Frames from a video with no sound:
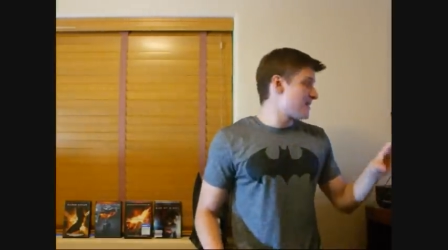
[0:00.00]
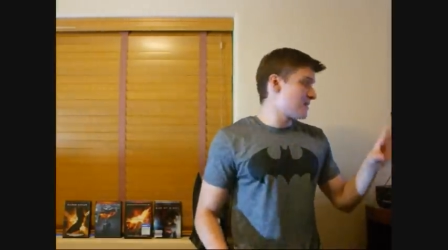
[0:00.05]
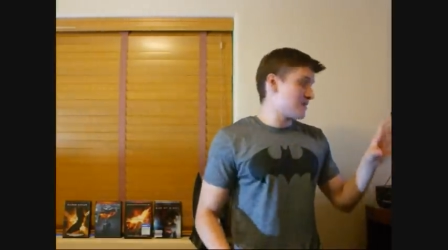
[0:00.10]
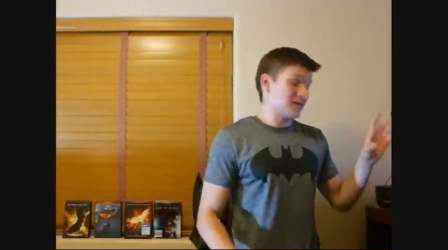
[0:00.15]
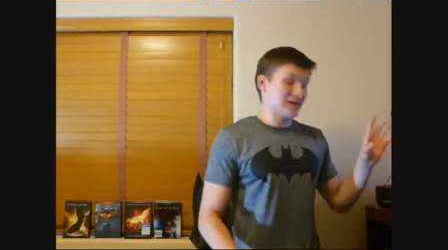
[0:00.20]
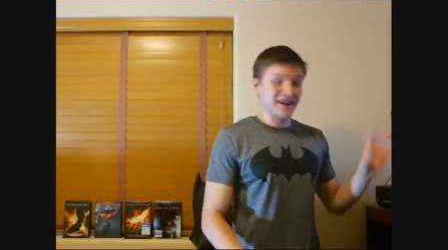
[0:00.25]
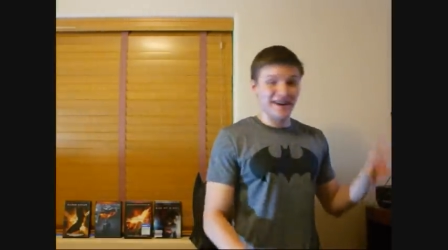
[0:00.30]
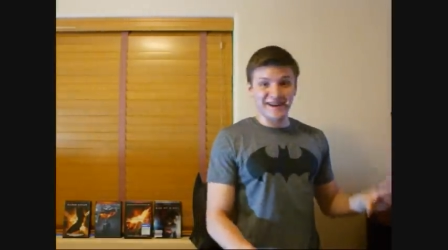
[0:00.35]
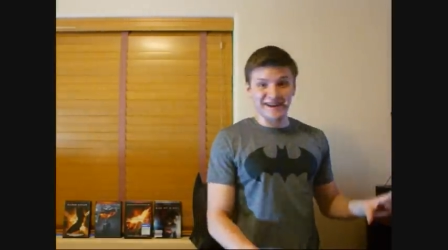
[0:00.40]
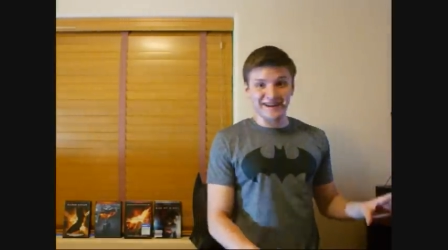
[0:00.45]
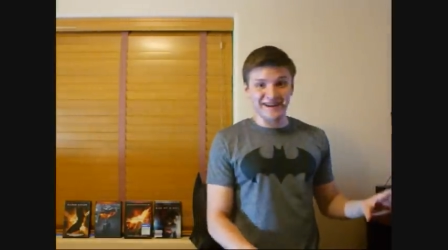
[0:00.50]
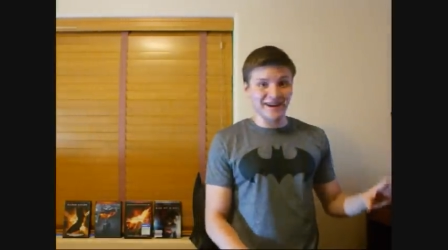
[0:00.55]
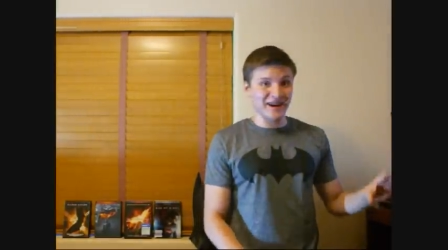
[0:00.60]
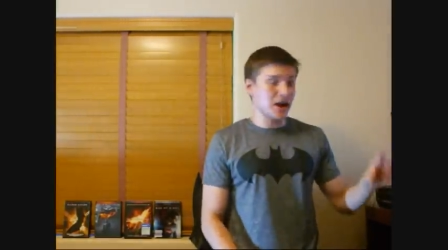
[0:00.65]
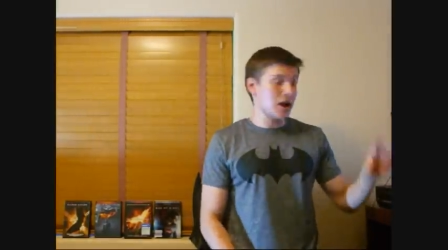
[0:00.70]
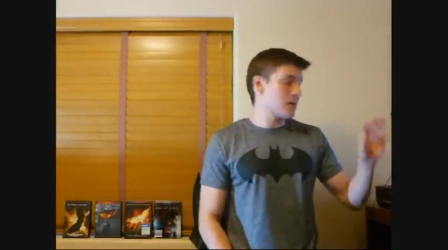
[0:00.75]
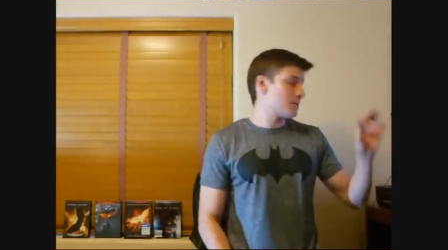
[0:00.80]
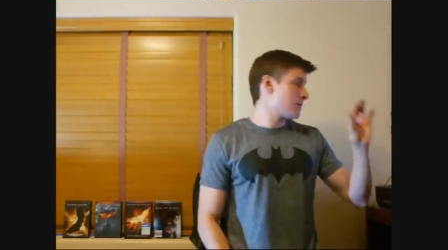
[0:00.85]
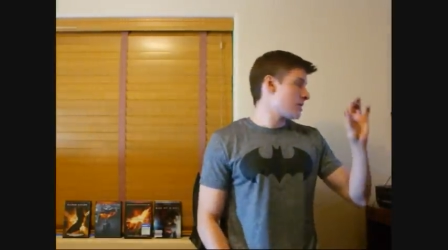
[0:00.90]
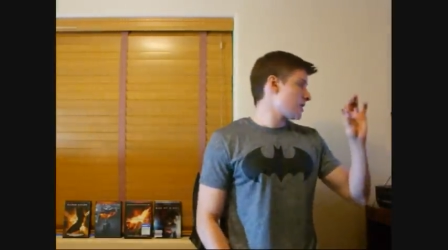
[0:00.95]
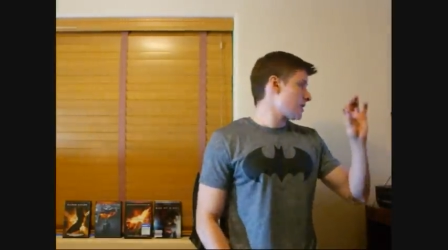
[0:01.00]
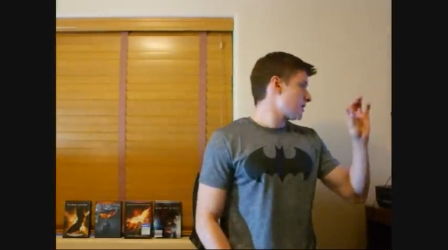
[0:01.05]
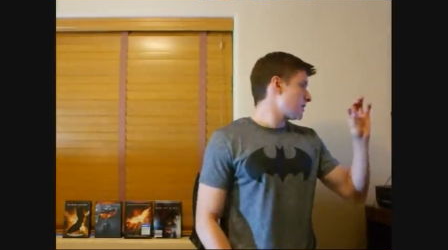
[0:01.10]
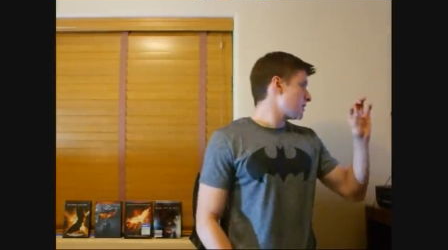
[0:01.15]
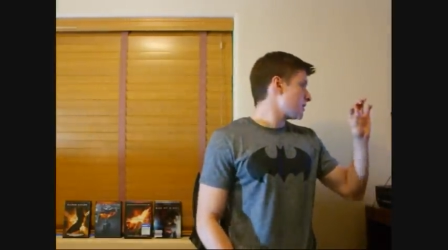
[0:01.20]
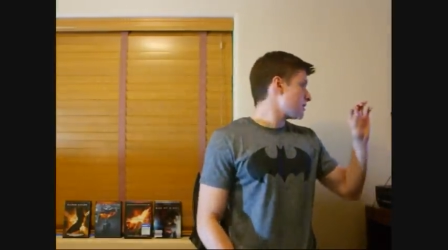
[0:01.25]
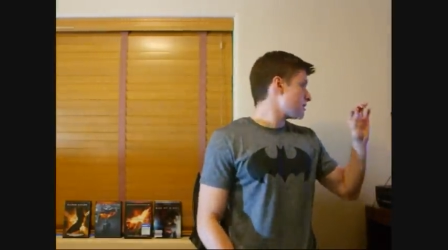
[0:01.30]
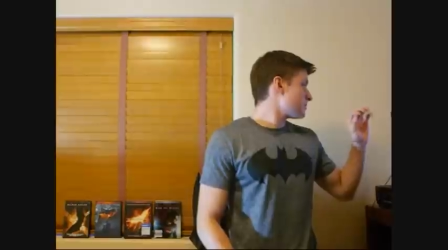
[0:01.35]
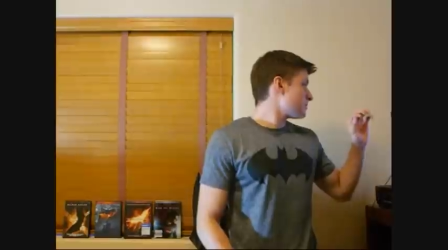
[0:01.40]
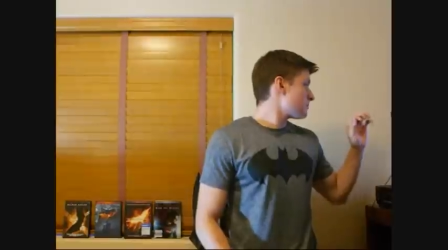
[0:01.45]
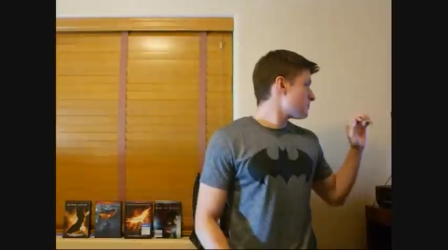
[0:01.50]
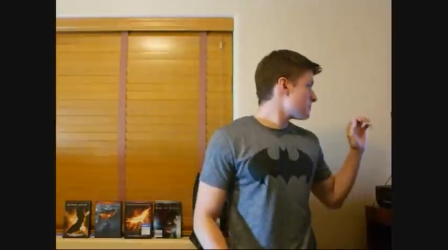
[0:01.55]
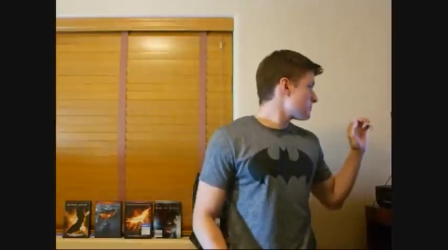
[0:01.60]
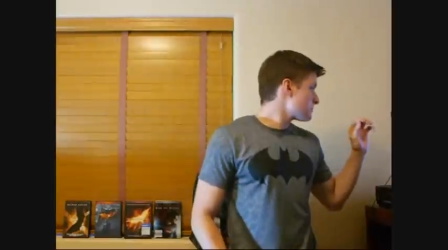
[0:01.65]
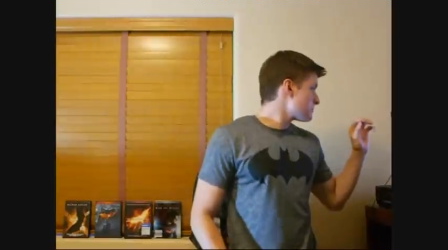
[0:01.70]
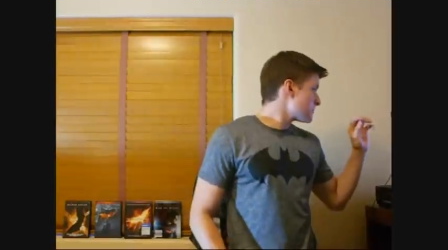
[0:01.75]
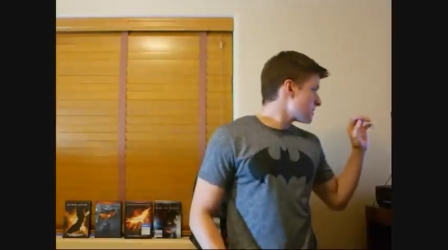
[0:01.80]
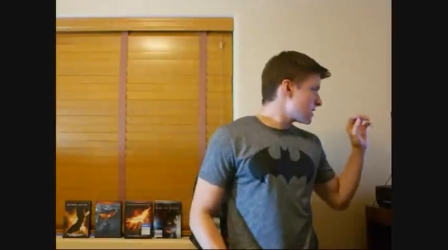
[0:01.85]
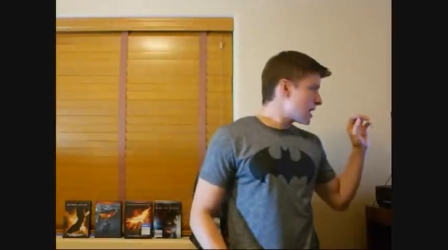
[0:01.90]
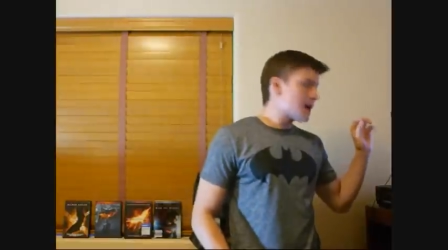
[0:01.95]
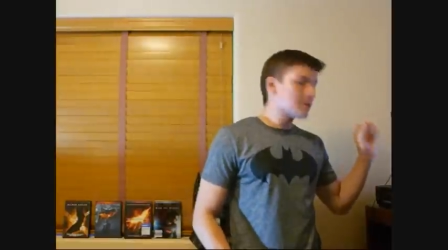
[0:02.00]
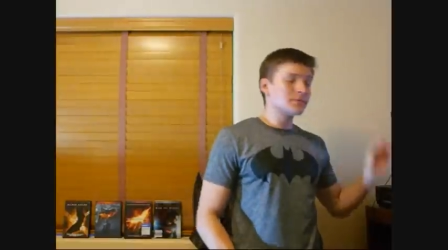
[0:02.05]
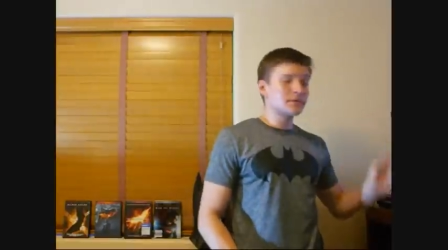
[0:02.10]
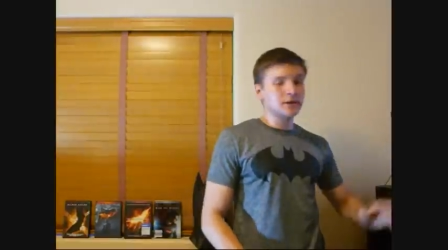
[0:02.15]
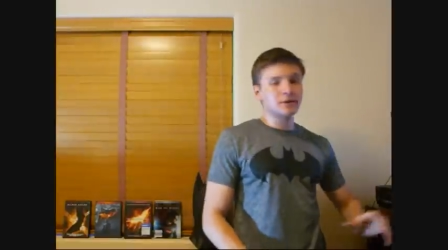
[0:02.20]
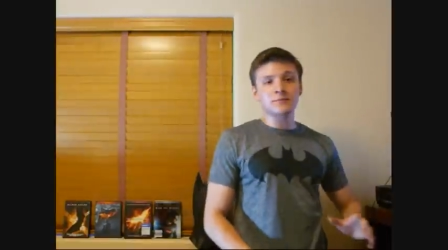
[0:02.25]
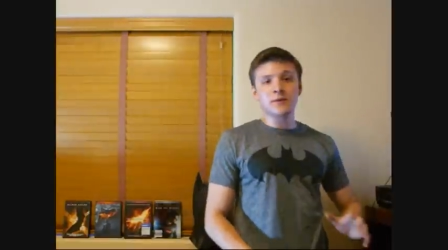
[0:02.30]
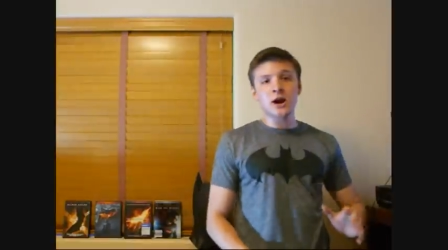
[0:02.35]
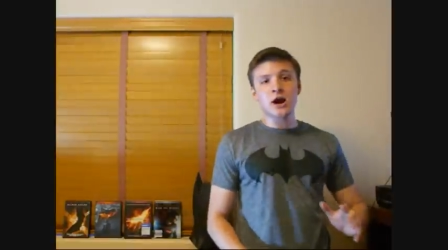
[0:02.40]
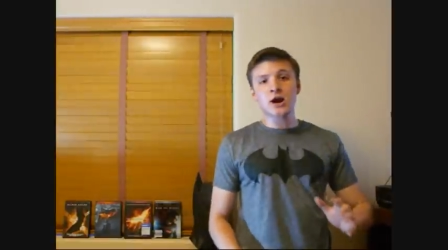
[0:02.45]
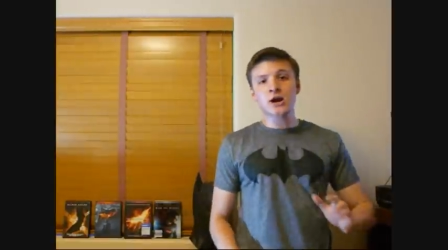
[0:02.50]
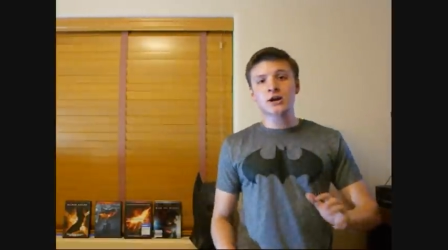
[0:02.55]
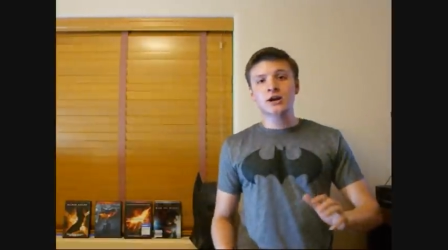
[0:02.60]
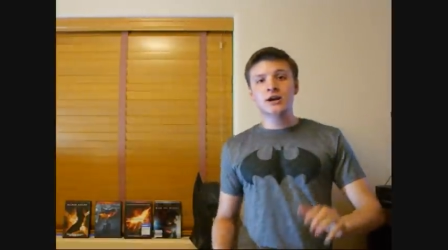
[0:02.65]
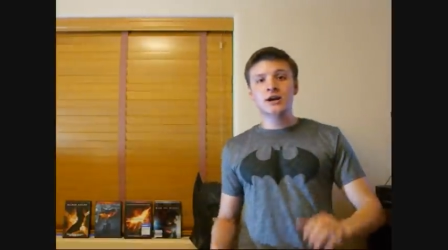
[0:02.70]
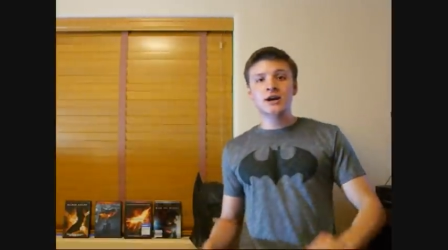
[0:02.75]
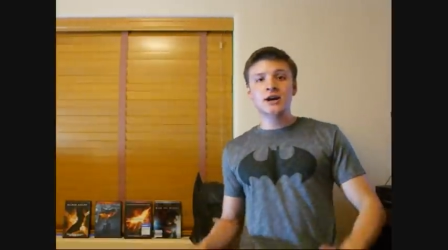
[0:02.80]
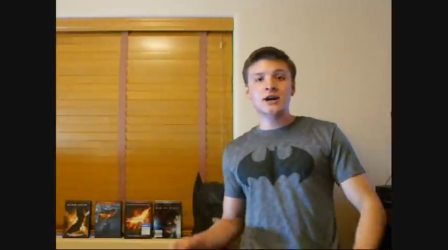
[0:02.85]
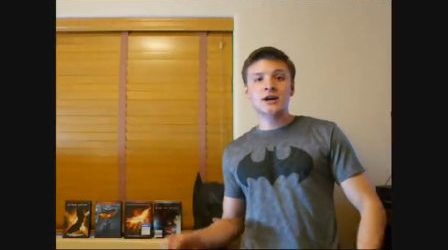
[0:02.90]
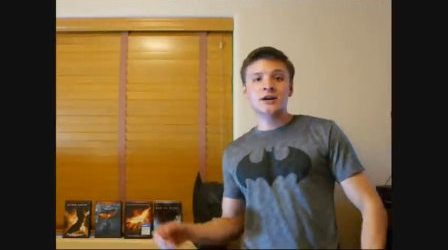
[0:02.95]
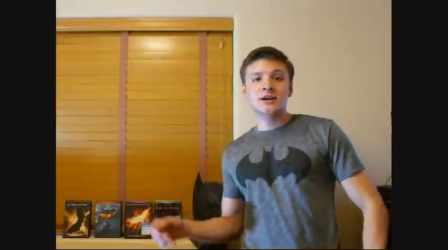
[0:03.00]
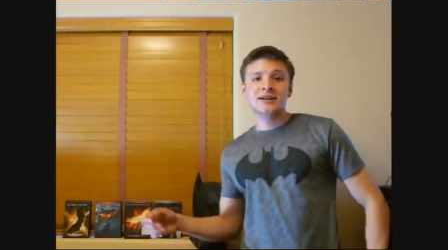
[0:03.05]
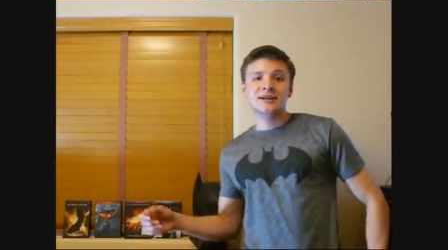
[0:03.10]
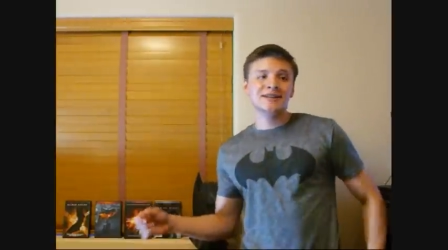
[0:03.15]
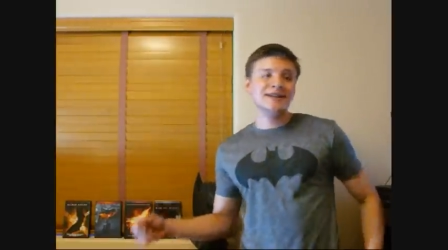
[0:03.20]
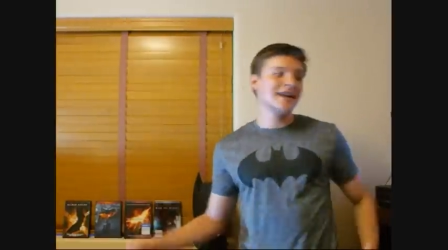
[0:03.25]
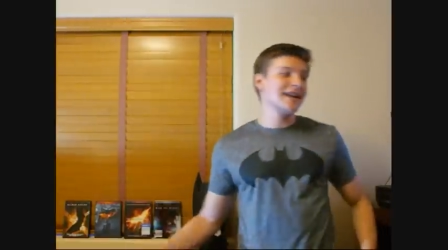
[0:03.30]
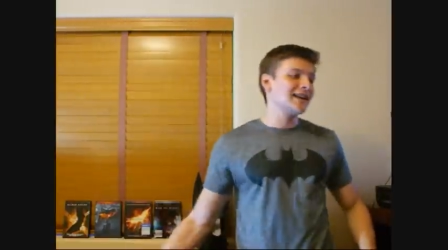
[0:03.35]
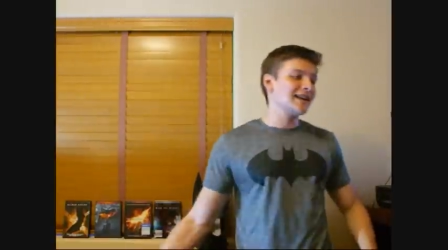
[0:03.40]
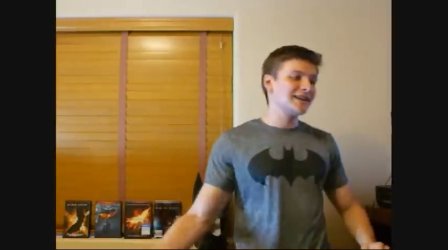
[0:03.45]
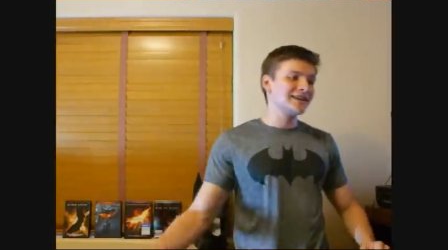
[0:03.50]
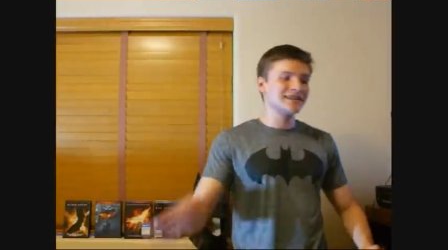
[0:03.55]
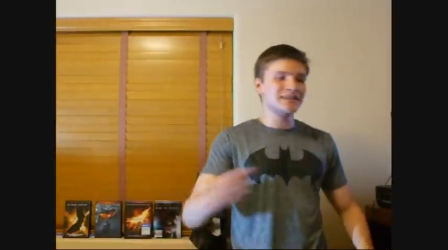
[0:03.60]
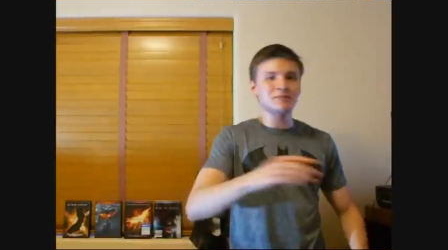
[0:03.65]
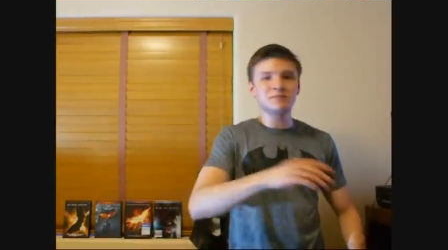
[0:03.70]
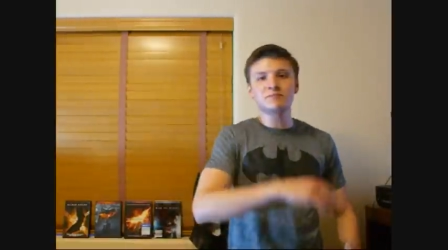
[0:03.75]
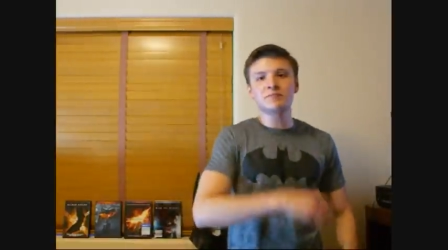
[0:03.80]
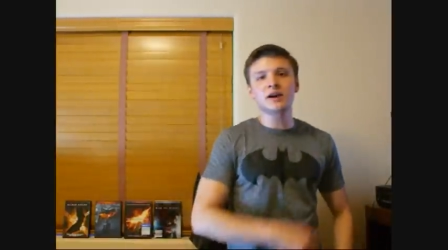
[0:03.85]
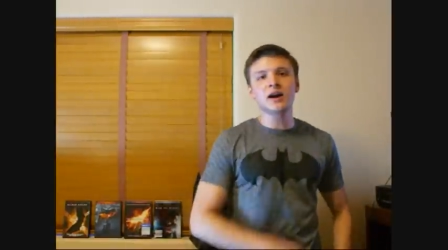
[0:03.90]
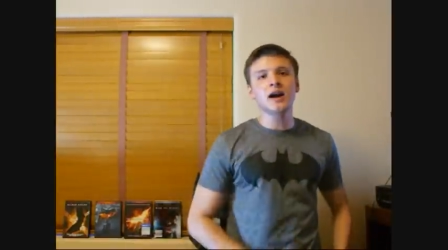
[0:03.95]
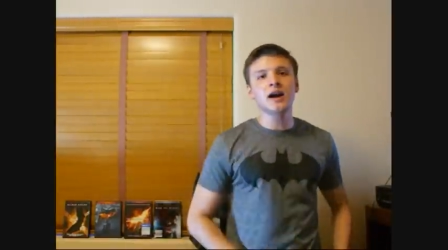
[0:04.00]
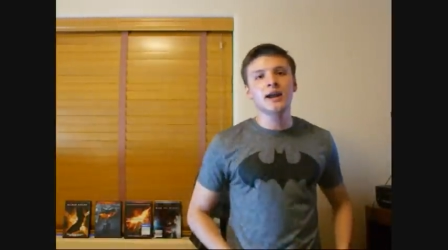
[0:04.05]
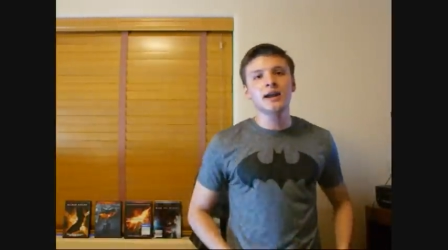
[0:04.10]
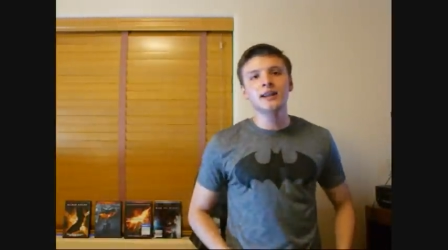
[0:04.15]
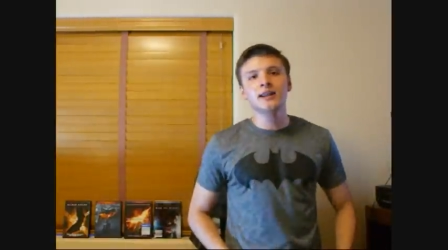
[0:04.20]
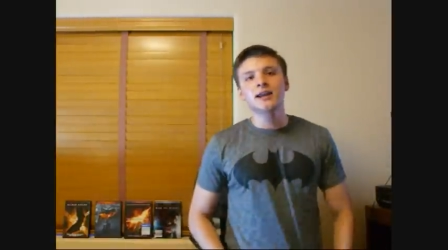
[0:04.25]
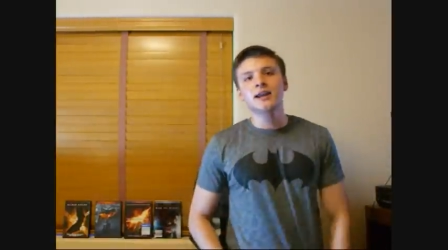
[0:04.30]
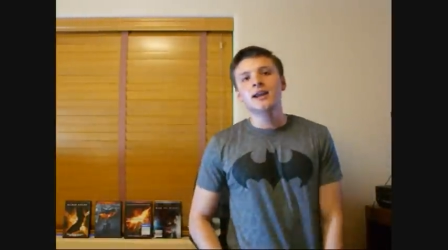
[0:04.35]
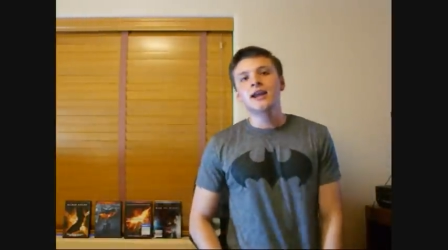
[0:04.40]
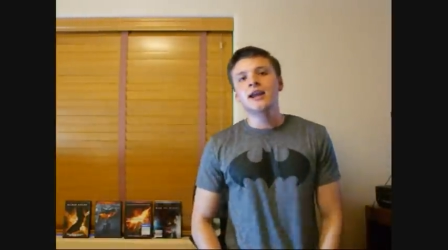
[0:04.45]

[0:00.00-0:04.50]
Okay? I mean, Captain America kicking some butt,